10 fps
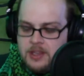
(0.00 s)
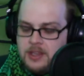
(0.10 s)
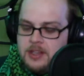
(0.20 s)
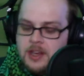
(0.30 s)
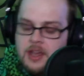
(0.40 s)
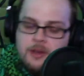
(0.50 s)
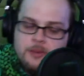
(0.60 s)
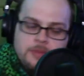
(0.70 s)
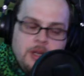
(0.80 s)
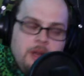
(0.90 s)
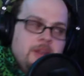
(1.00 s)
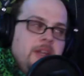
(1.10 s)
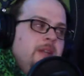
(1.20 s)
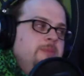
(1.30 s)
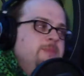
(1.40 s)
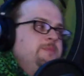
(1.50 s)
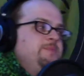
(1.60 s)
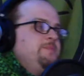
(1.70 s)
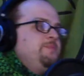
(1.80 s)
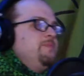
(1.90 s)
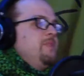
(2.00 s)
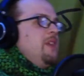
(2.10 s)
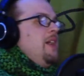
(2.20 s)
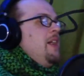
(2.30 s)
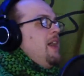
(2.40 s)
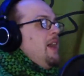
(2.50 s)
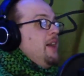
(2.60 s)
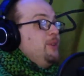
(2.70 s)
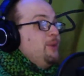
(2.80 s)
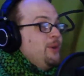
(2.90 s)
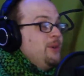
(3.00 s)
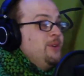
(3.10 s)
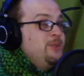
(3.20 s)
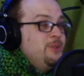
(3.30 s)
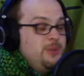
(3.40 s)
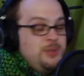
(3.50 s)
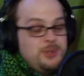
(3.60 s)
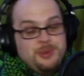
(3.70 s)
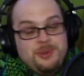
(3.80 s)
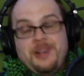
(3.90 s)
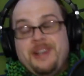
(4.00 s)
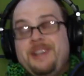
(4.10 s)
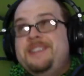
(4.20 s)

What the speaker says: Now, okay. I learned to shoot right.